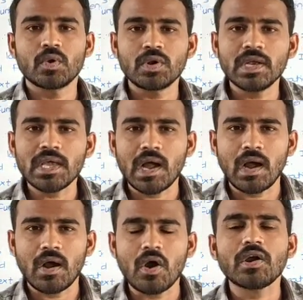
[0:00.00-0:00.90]
Only
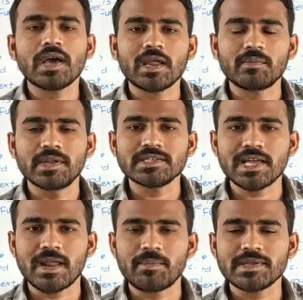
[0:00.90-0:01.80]
odd harmonics
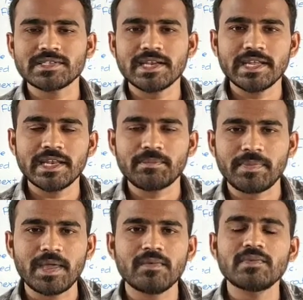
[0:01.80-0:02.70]
are present in a
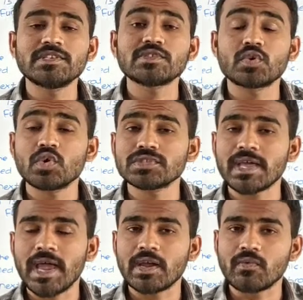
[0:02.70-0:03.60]
pipe which is closed
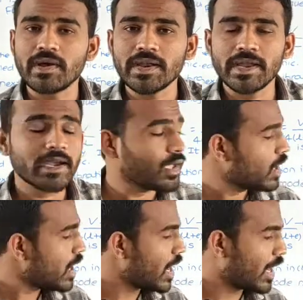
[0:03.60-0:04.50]
at one end,
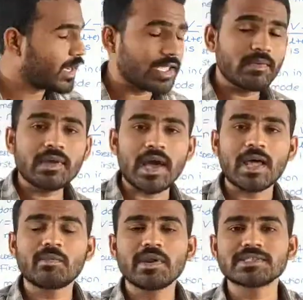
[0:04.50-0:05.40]
and even
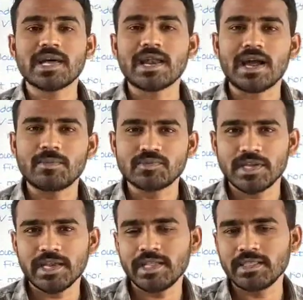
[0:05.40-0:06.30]
harmonics are
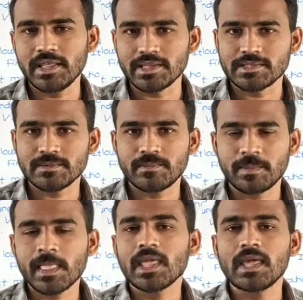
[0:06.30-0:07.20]
absent in this.
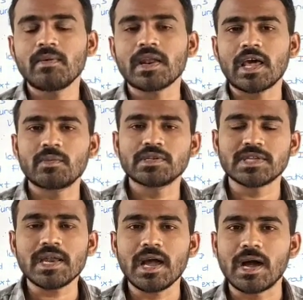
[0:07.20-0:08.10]
Even harmonics
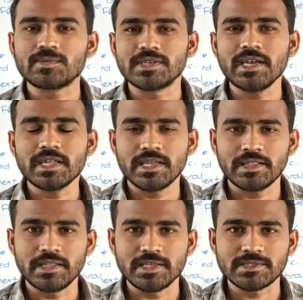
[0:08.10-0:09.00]
are absent
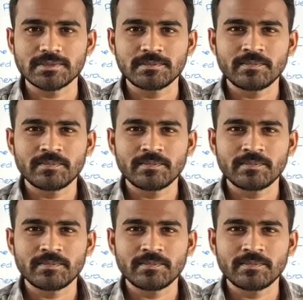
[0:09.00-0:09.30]
in this.